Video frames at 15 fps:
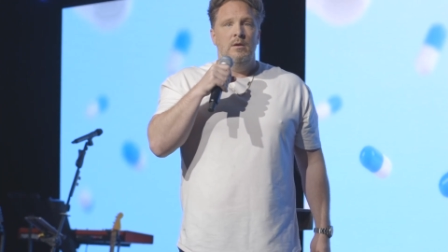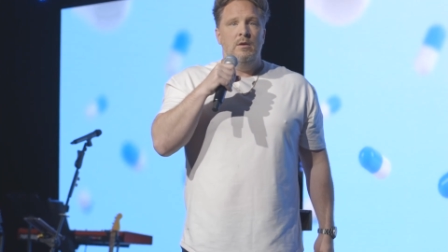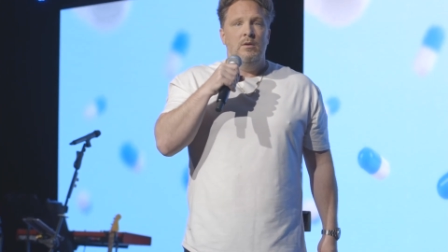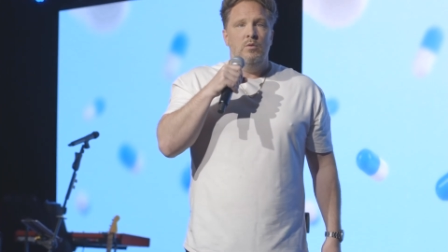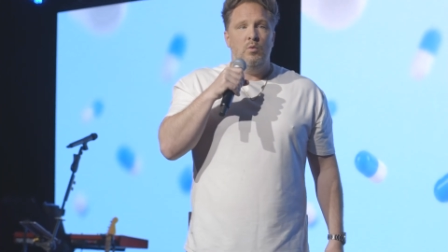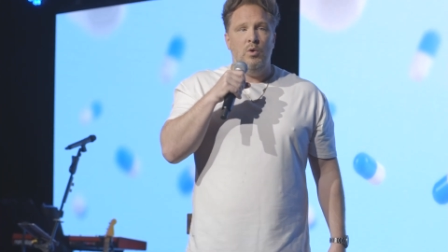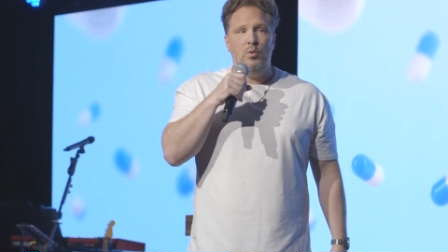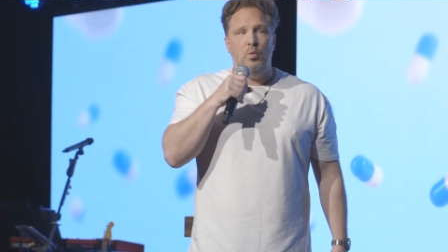
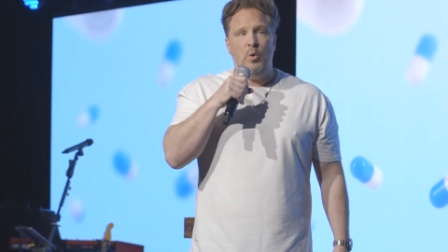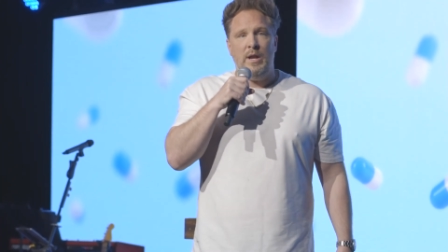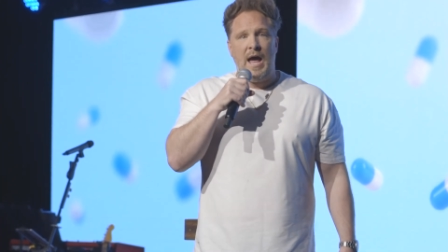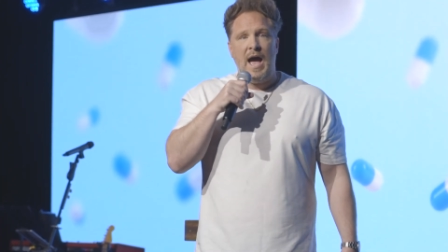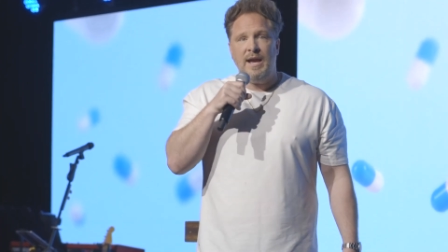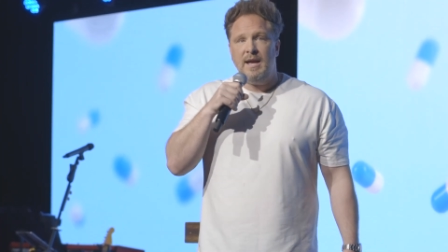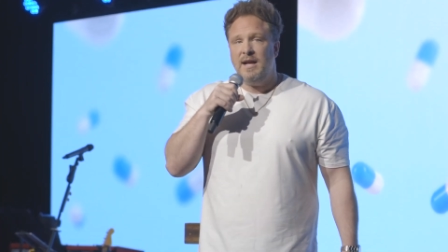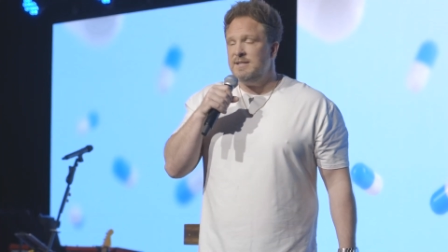when
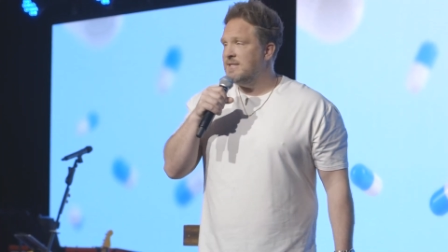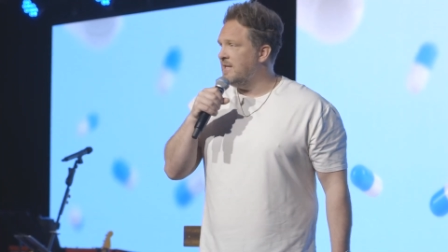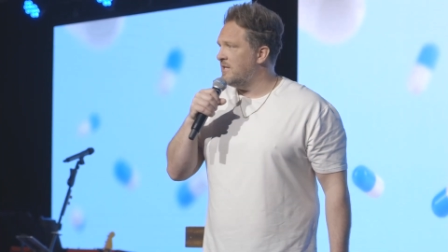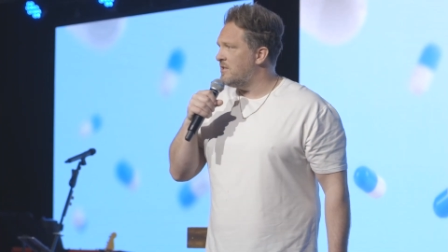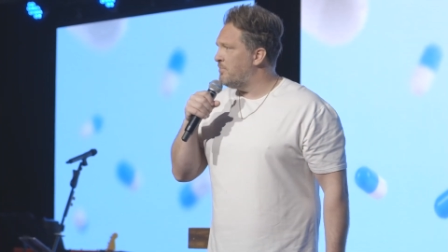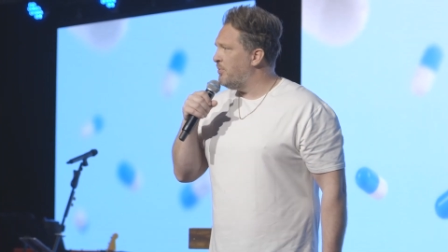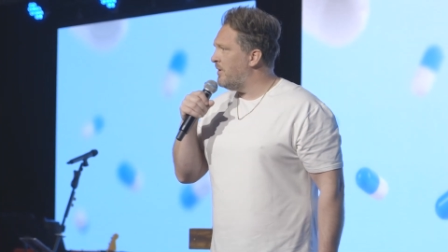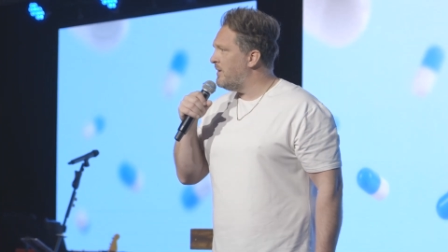I got
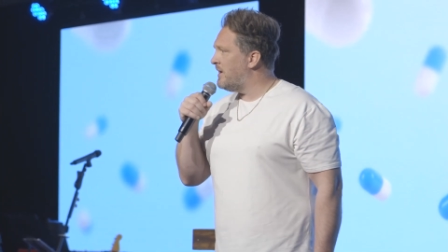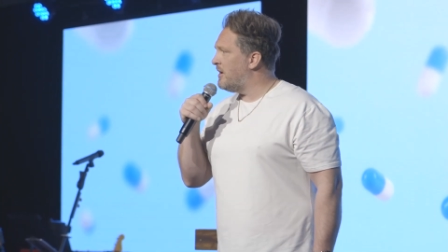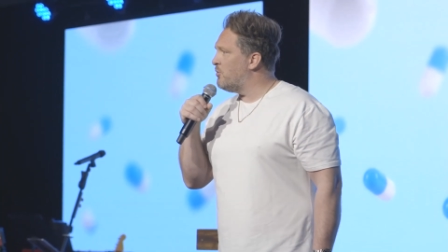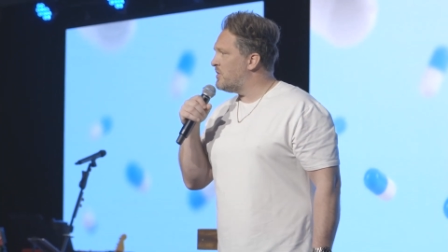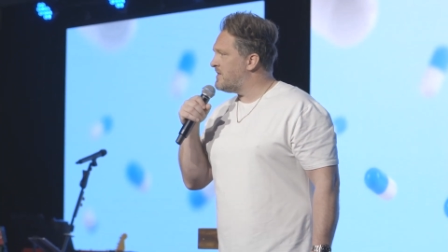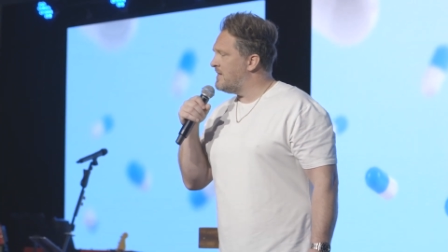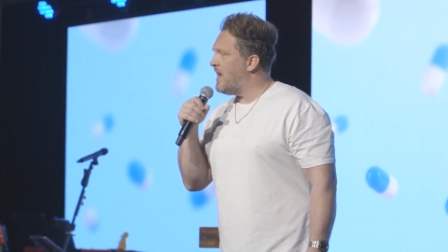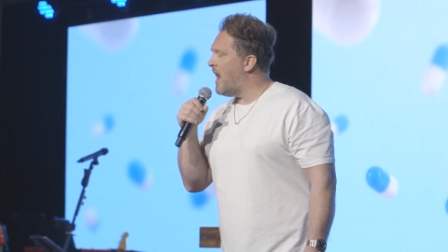disciplined, it
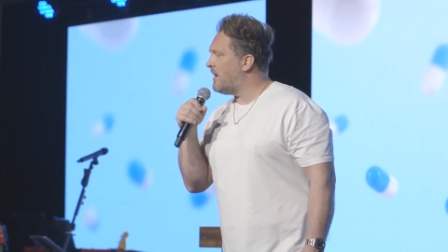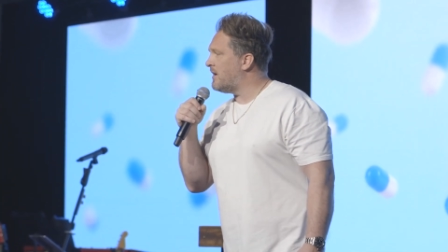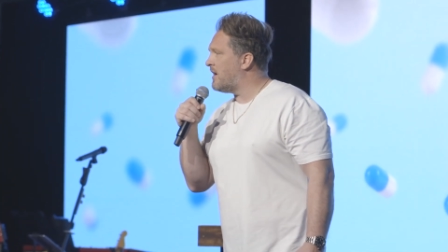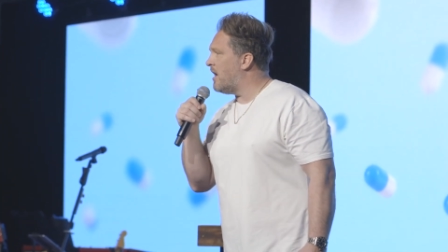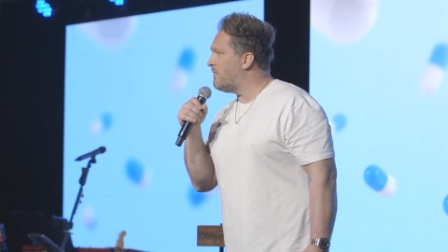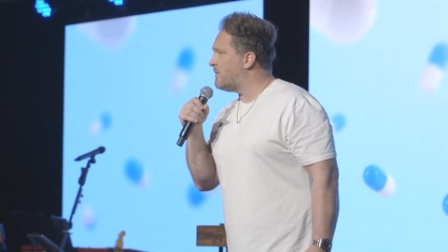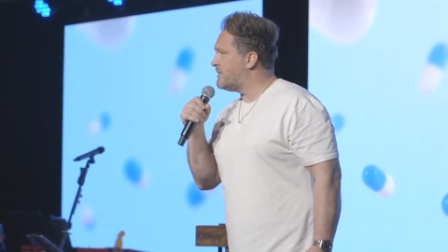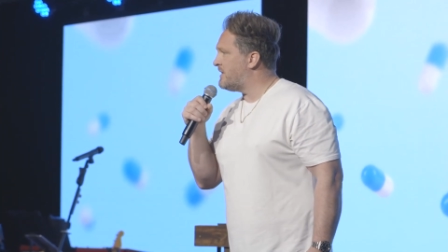was not a
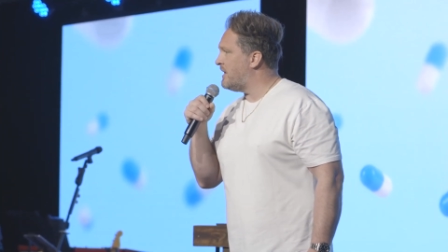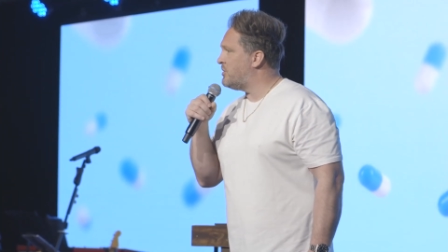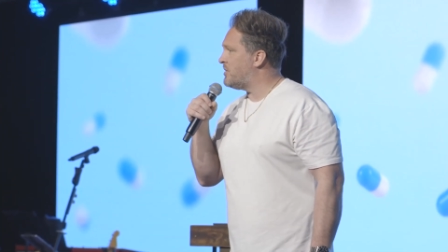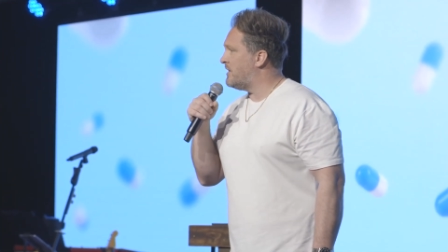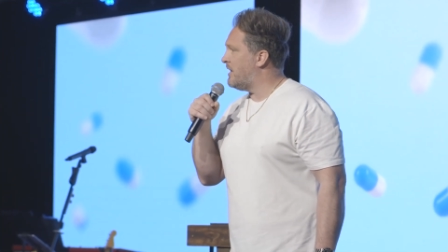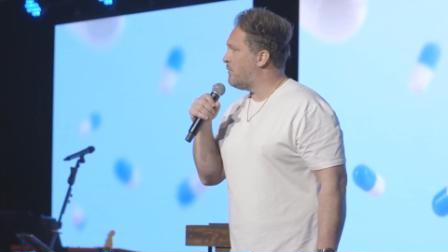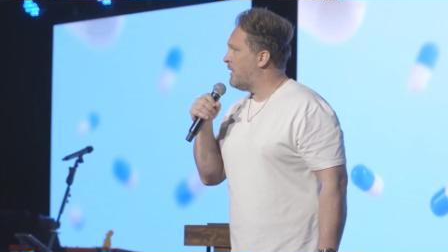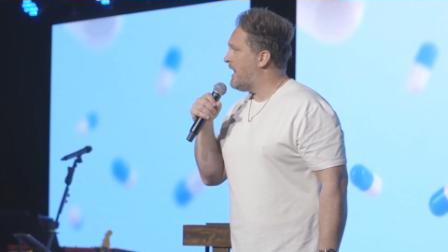
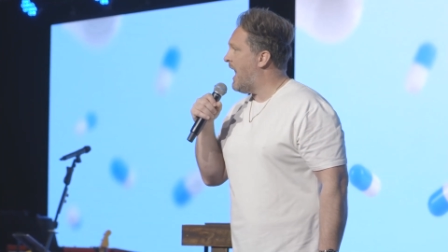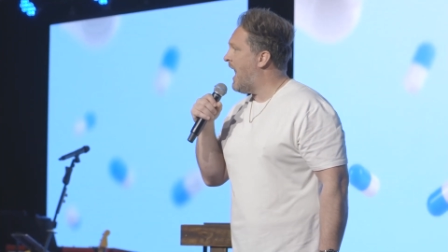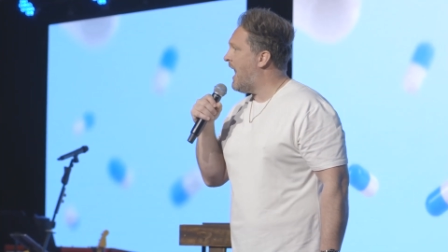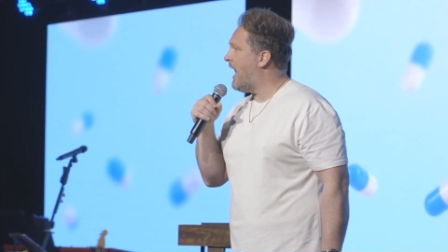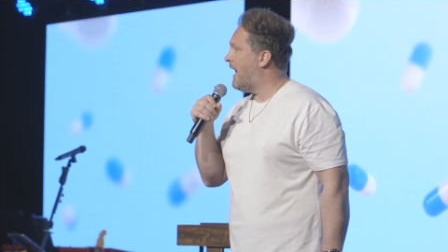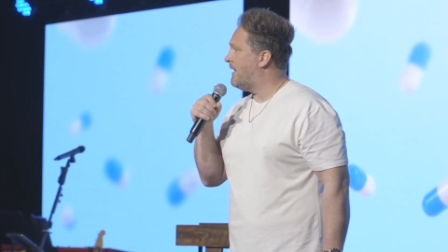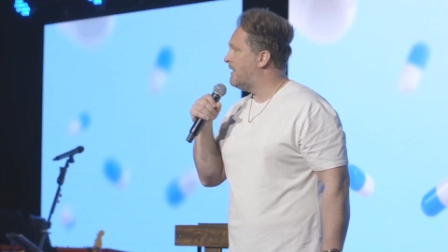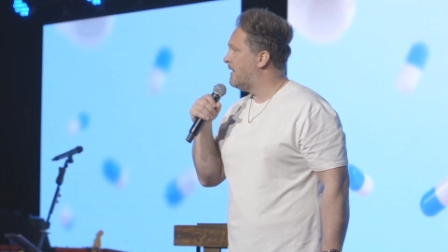conversation that we
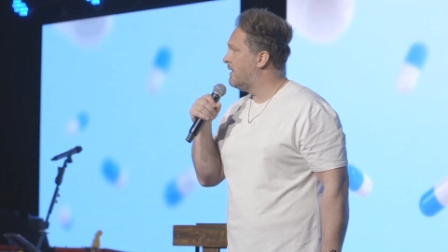had.